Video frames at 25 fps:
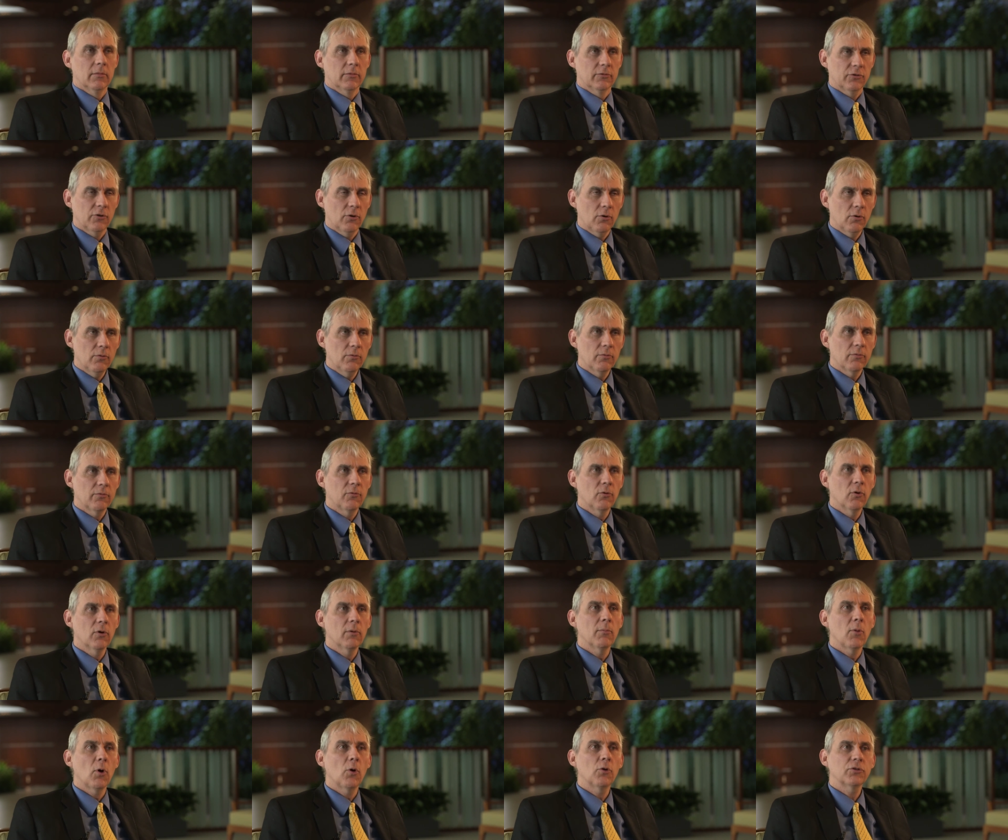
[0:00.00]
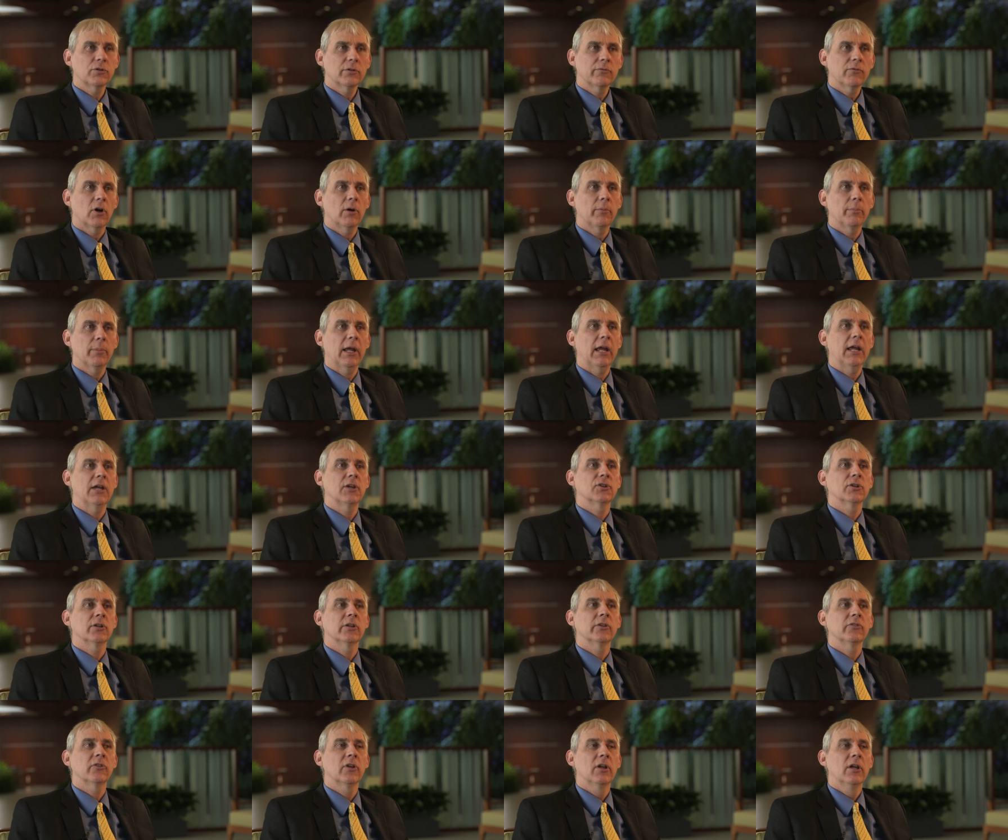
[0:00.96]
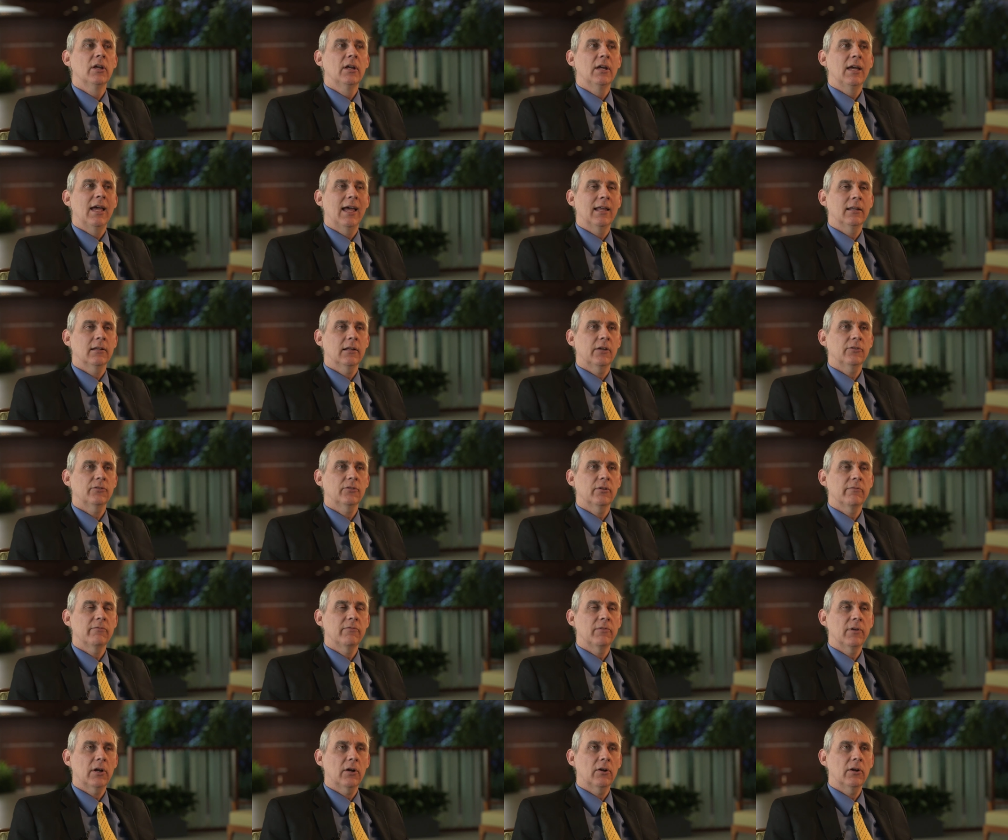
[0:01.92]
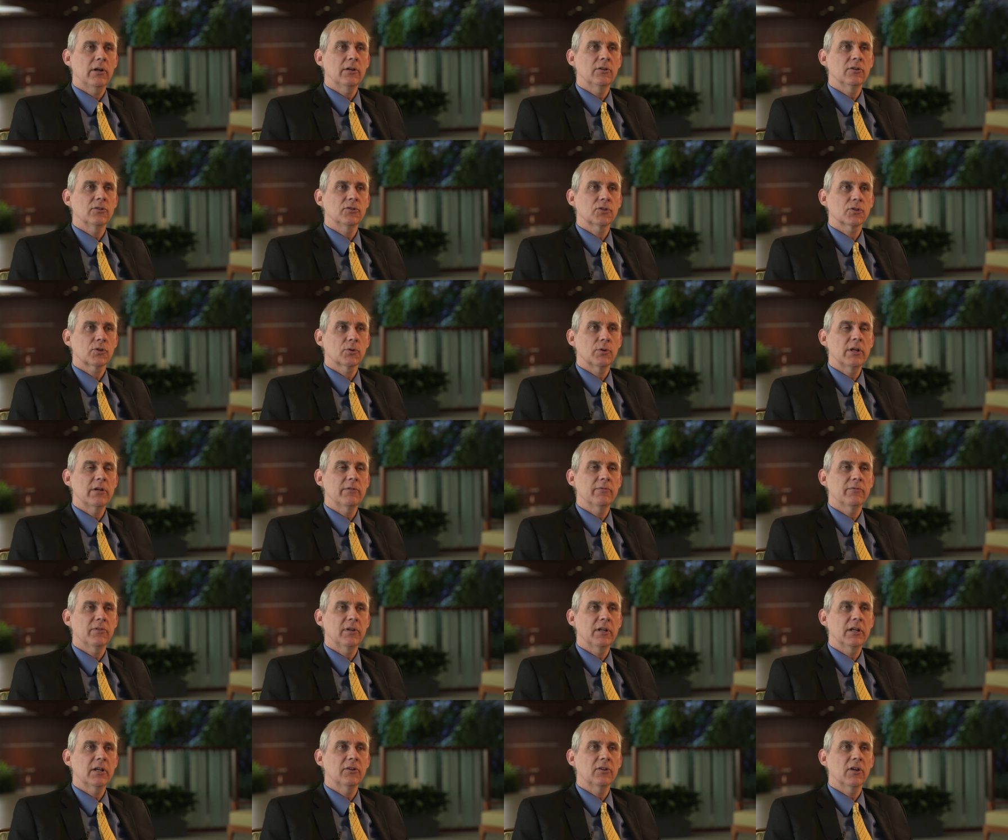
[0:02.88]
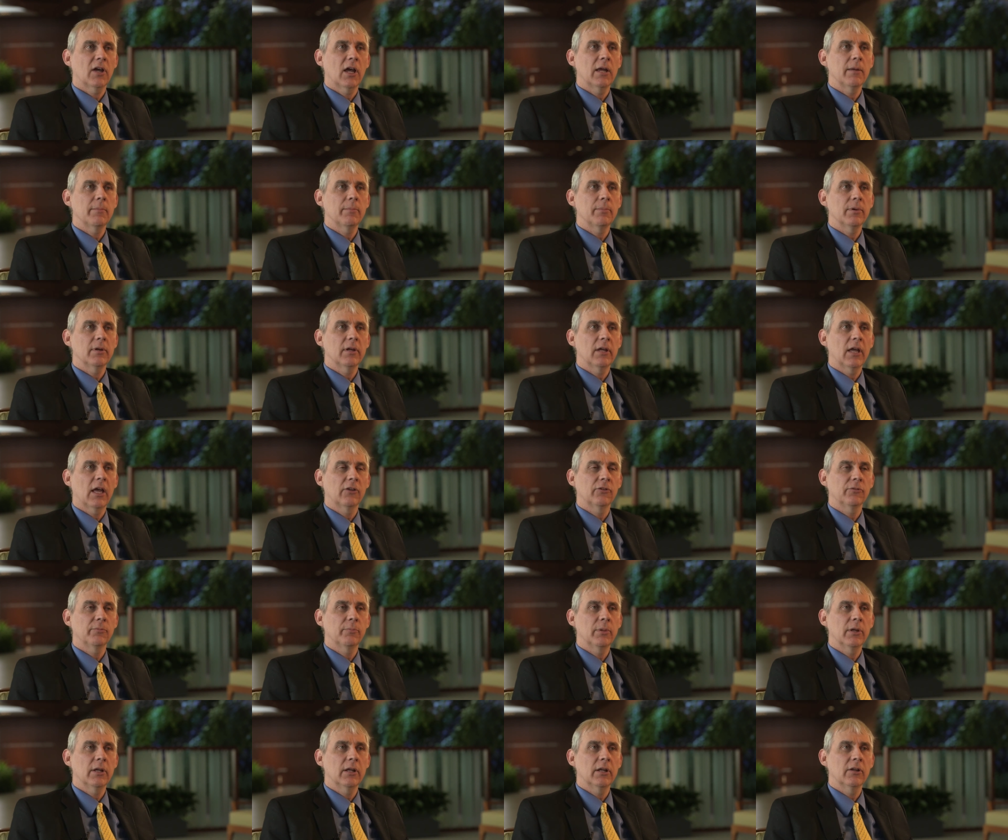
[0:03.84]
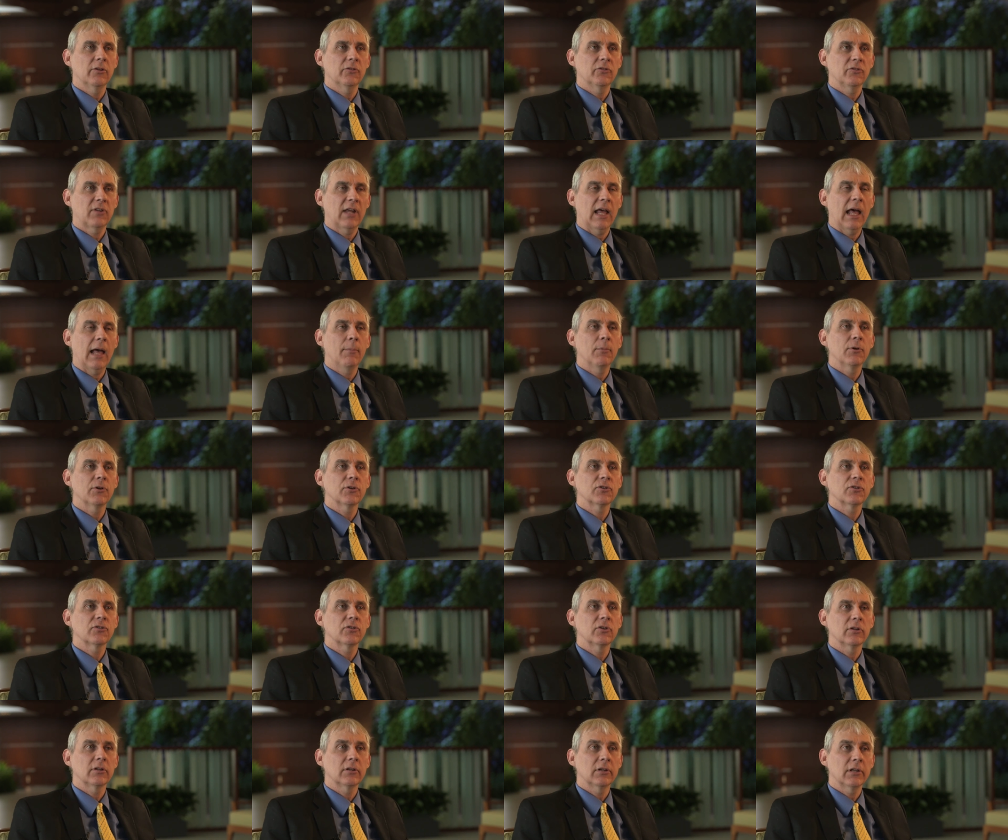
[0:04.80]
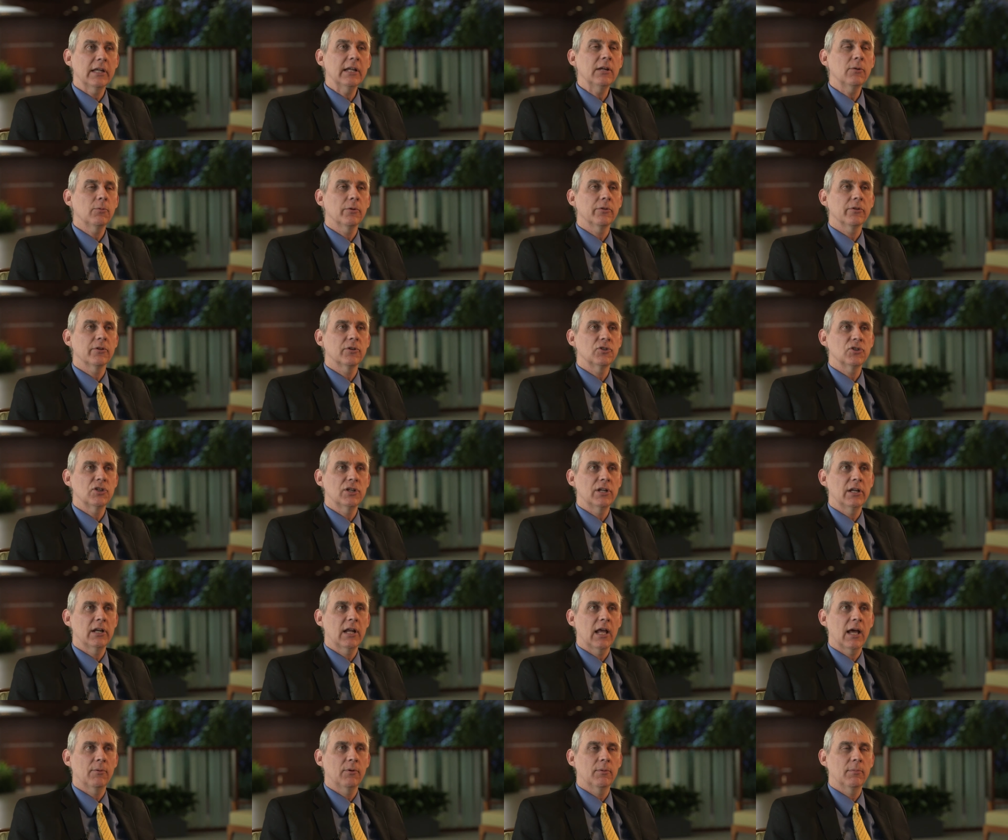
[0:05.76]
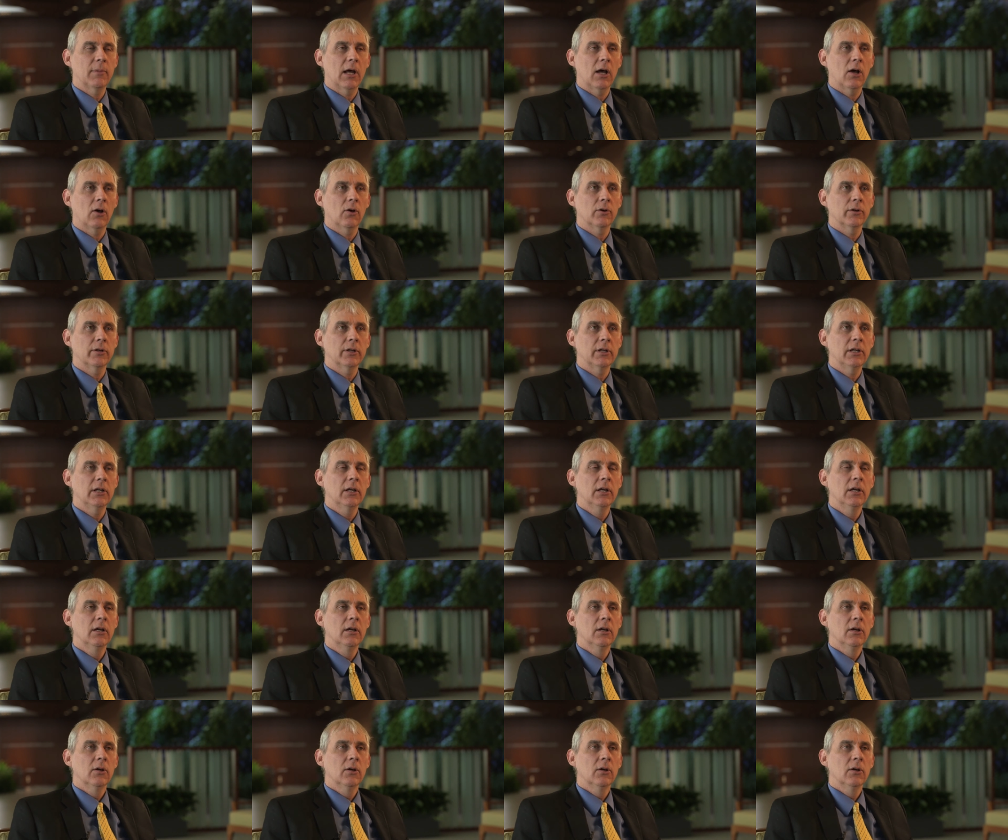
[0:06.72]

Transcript: So for most of our patients, unless a very discrete phenotype has been established to link with a gene abnormality,